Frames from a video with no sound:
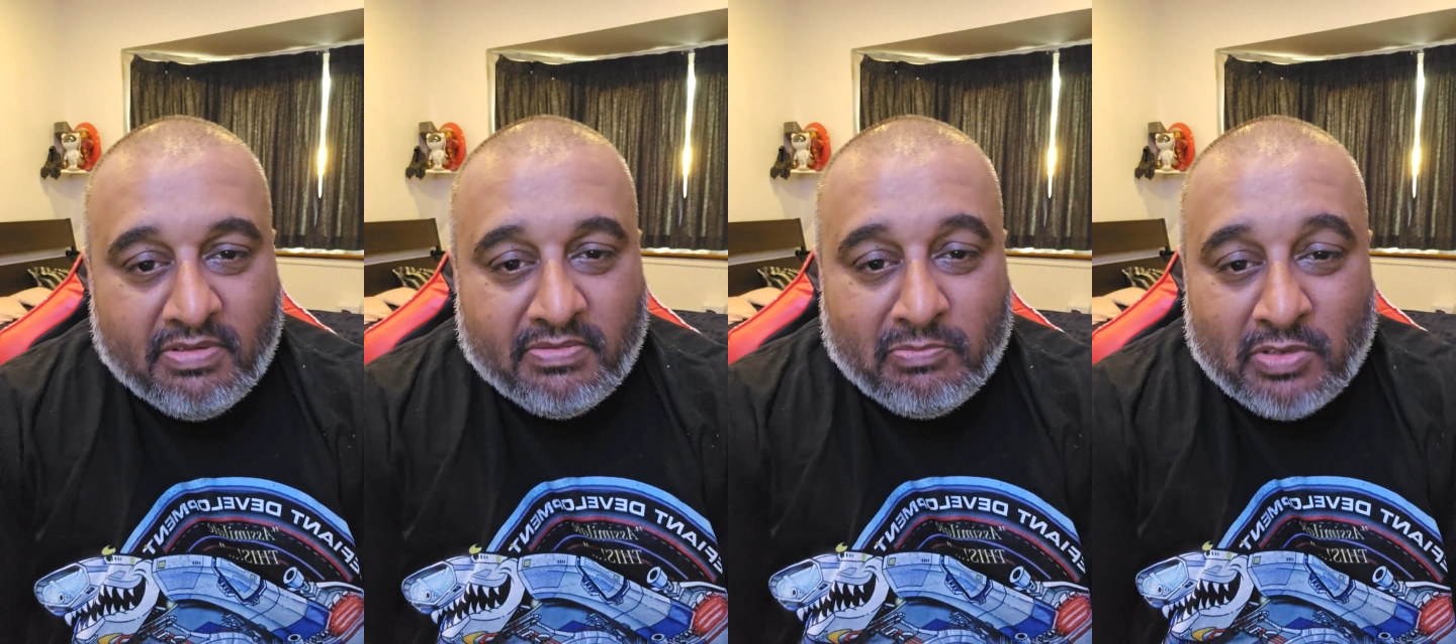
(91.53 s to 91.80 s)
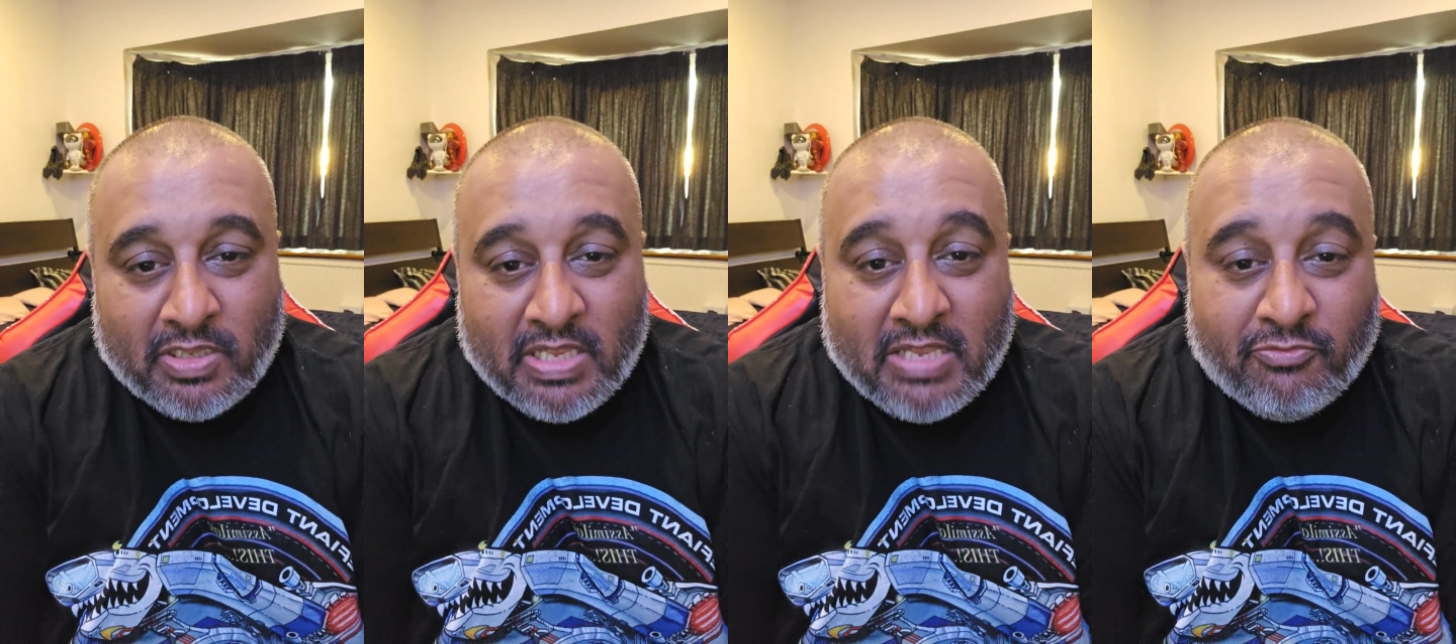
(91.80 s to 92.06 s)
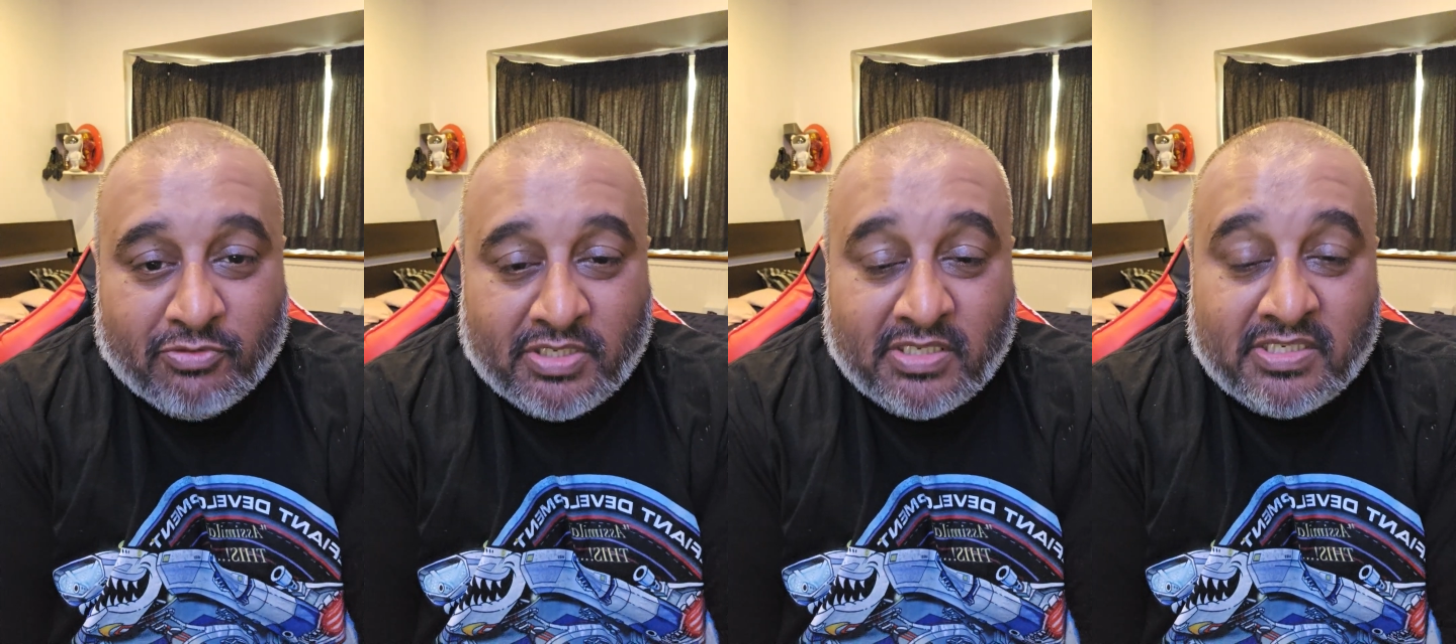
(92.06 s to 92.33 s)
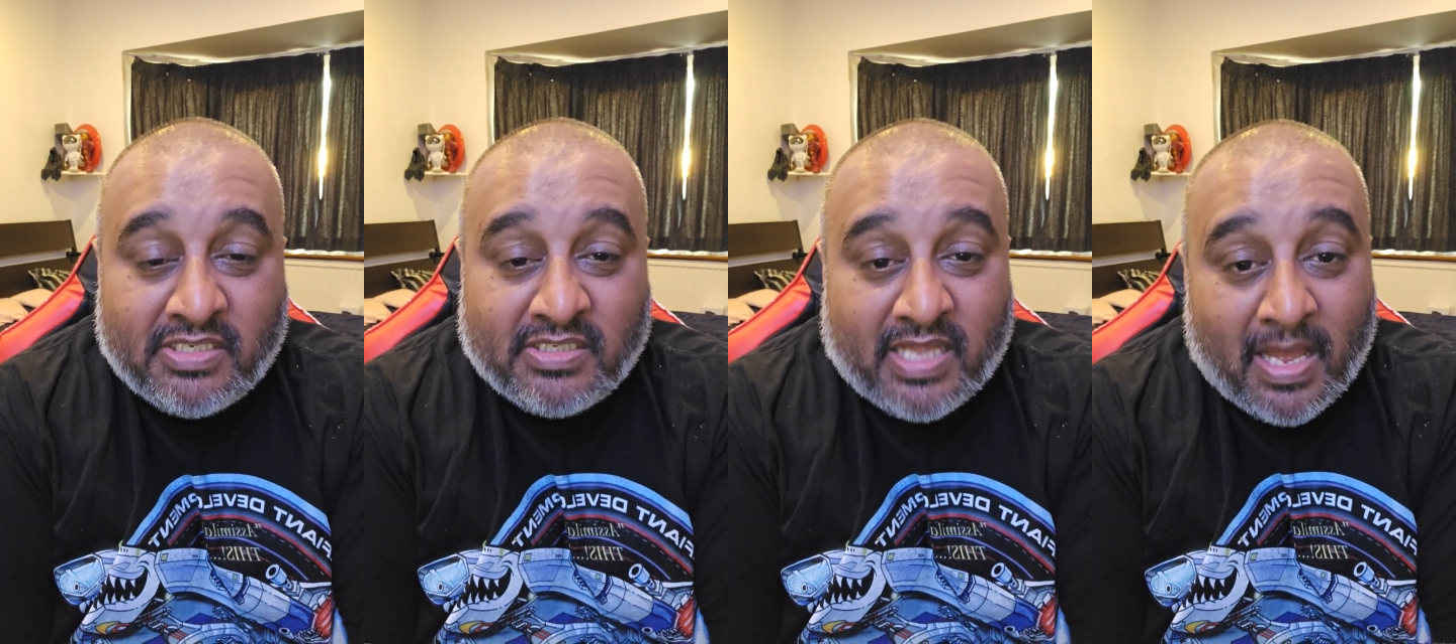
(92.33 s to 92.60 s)
one of the
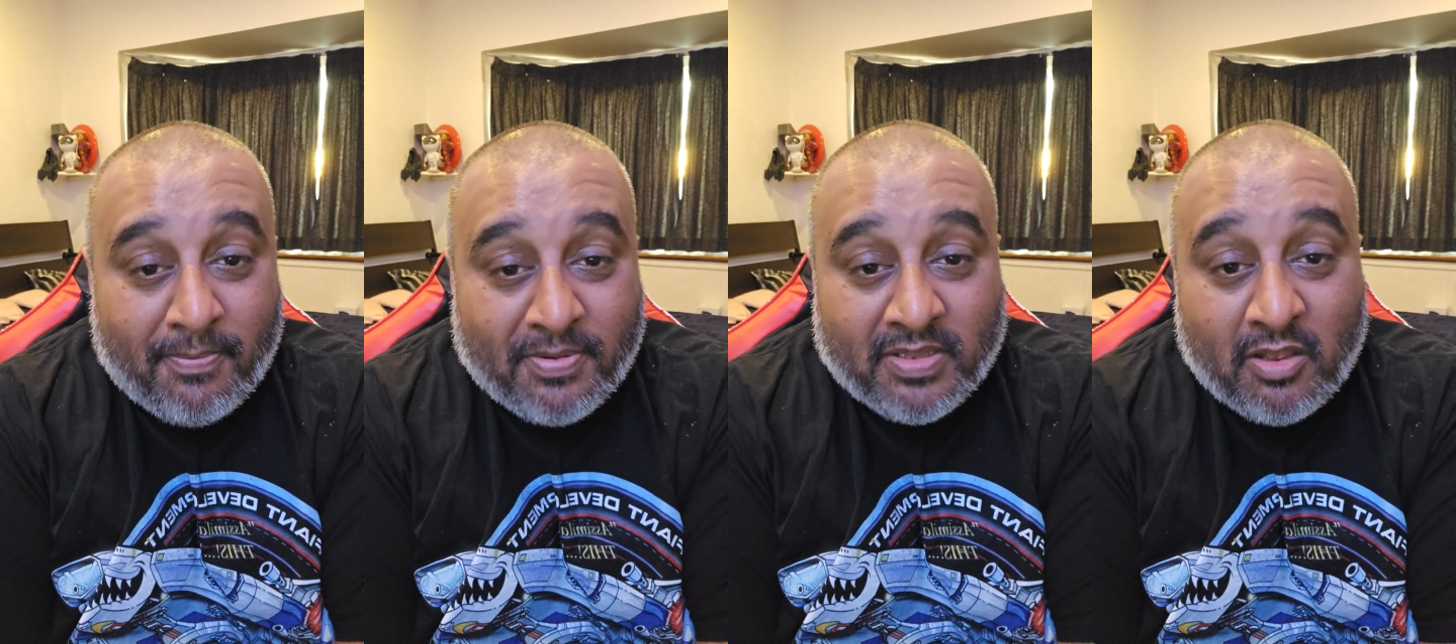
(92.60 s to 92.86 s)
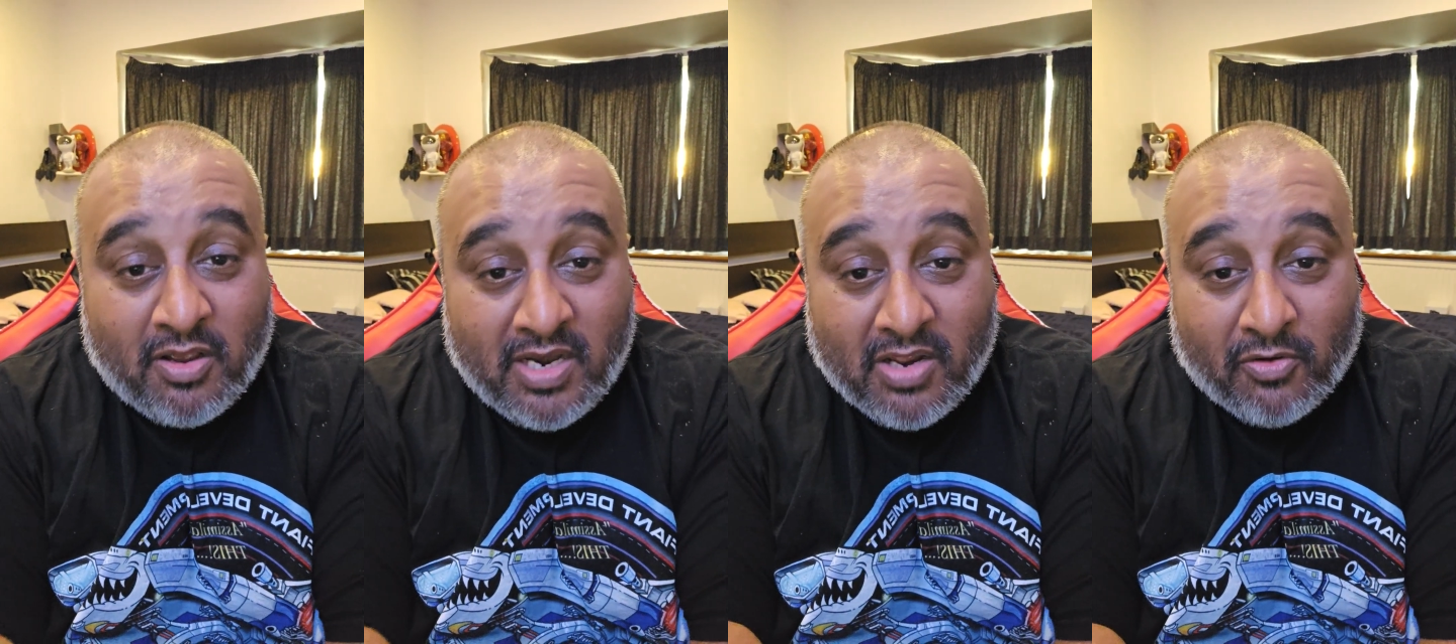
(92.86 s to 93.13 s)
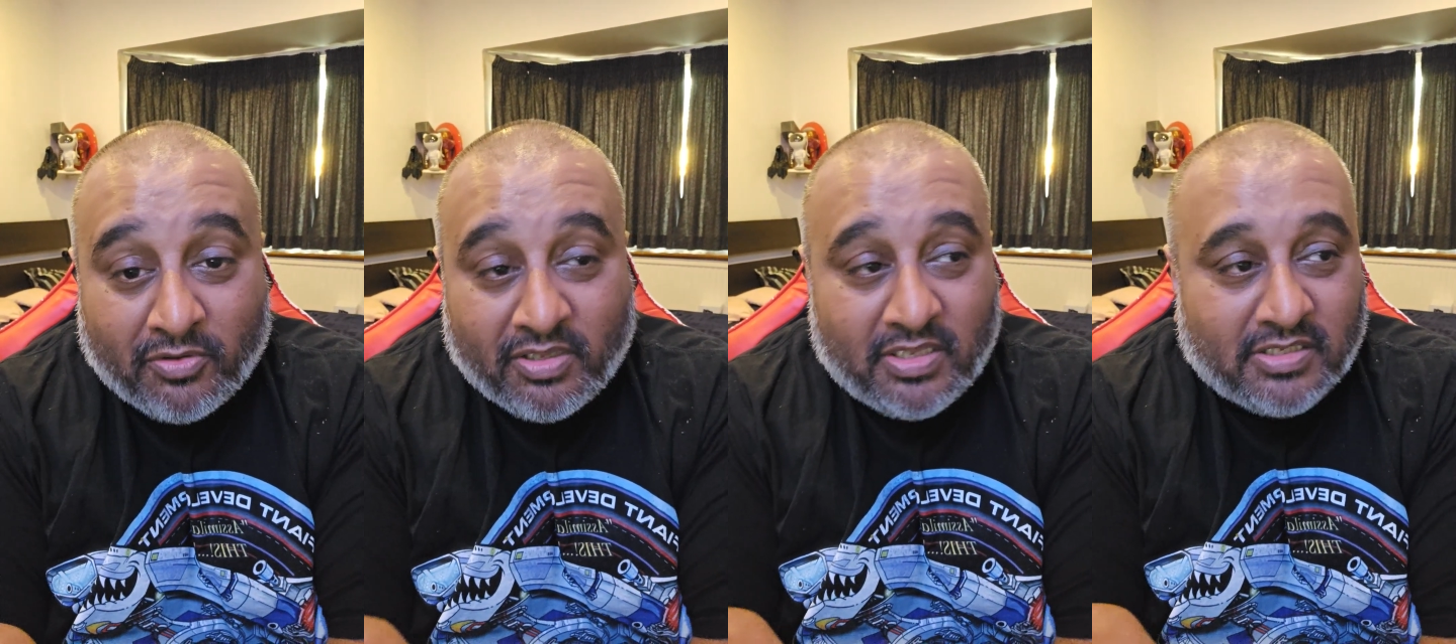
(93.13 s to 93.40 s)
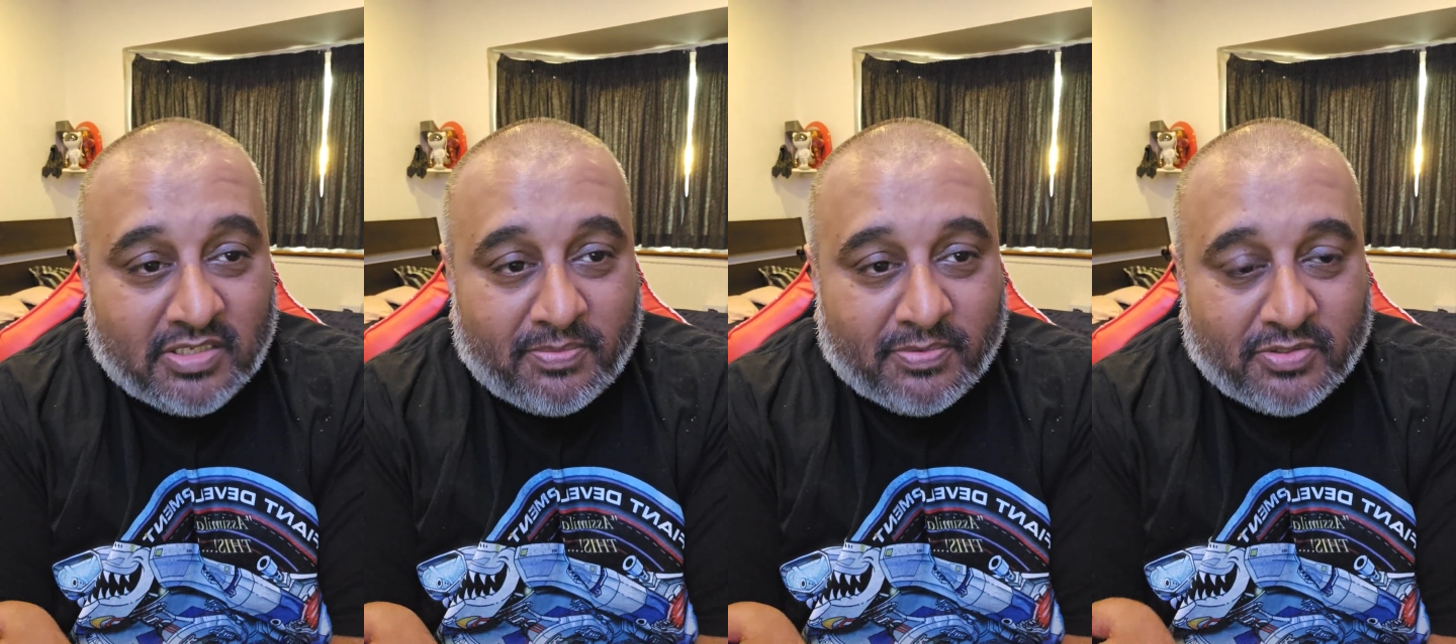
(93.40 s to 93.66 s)
interesting things that happened earlier on
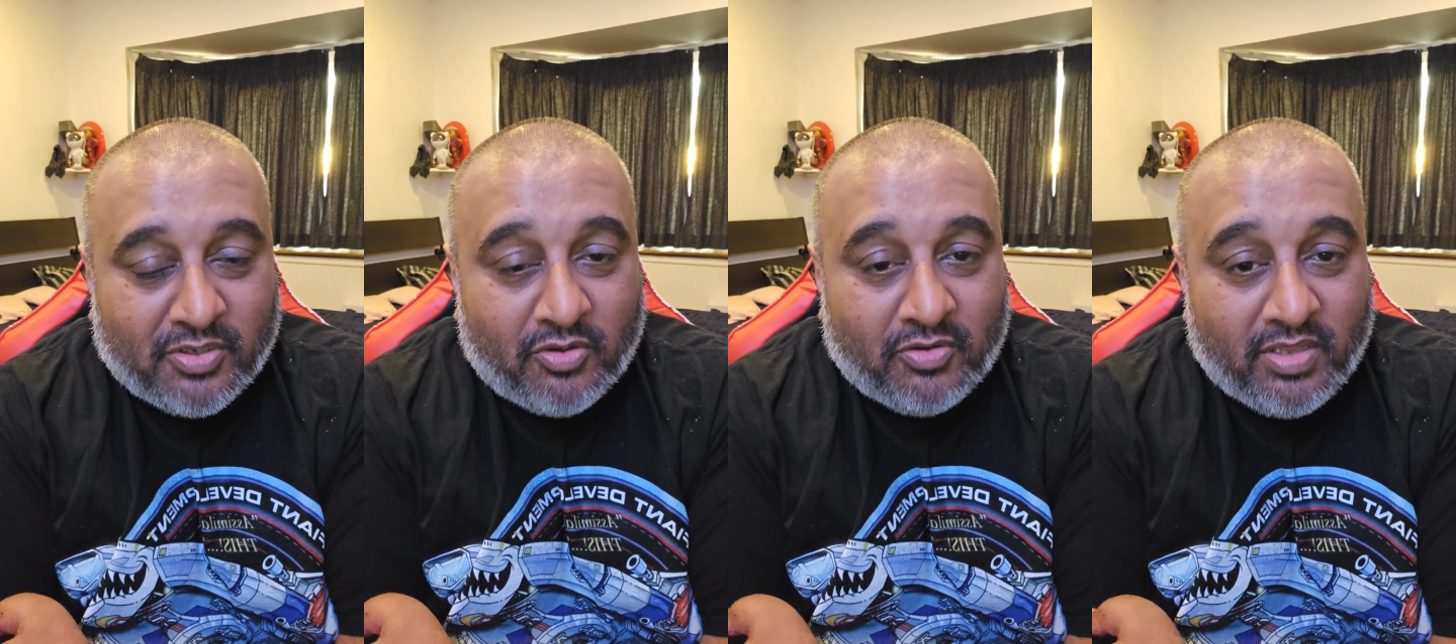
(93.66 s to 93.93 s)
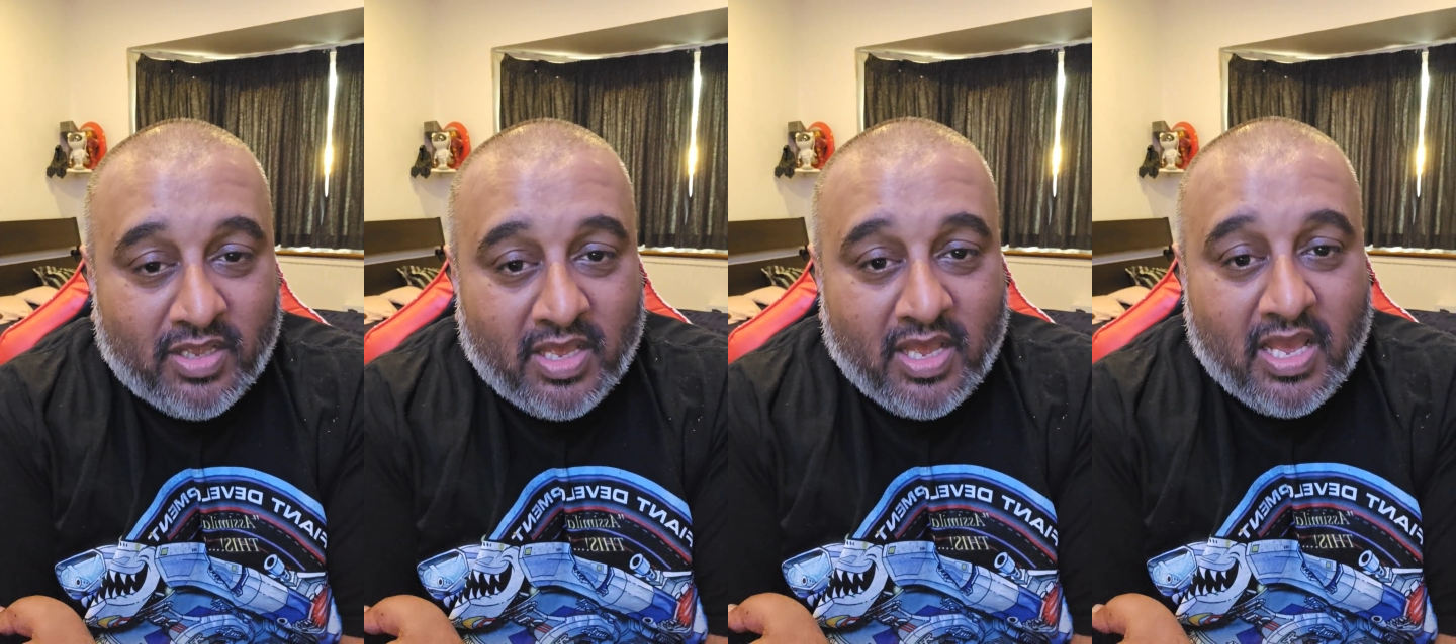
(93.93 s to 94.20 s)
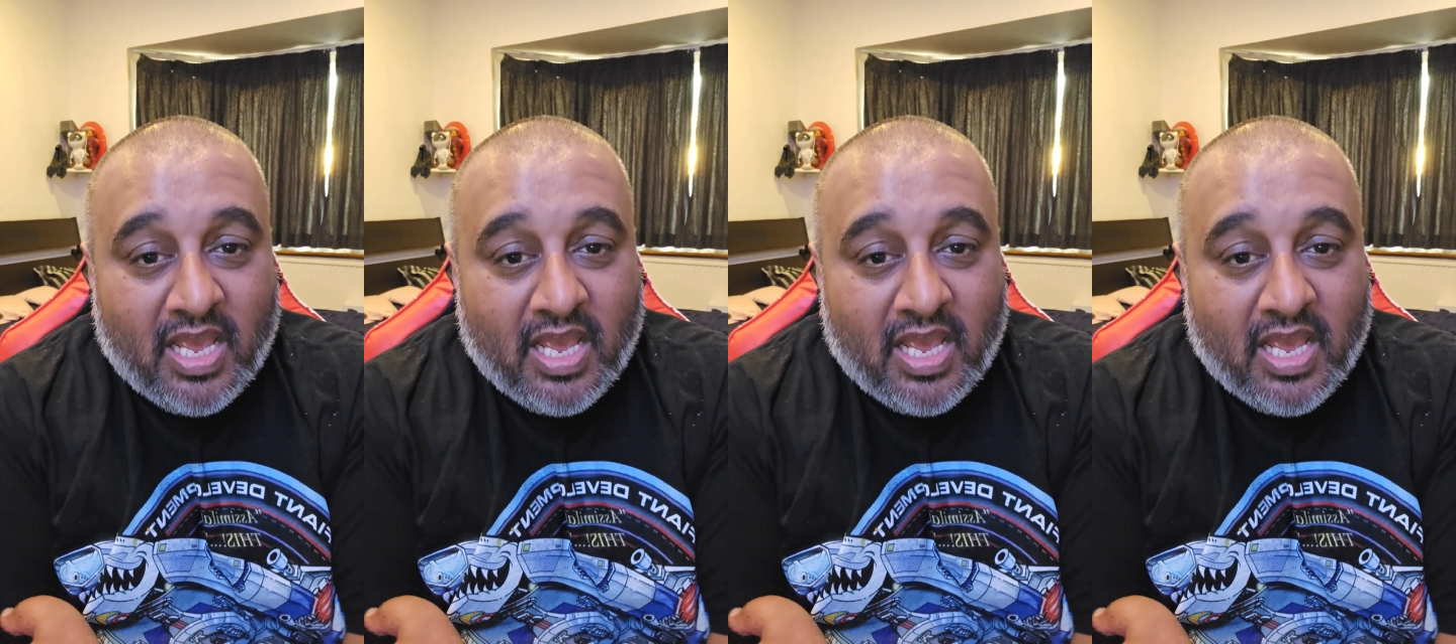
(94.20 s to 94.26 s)
in this episode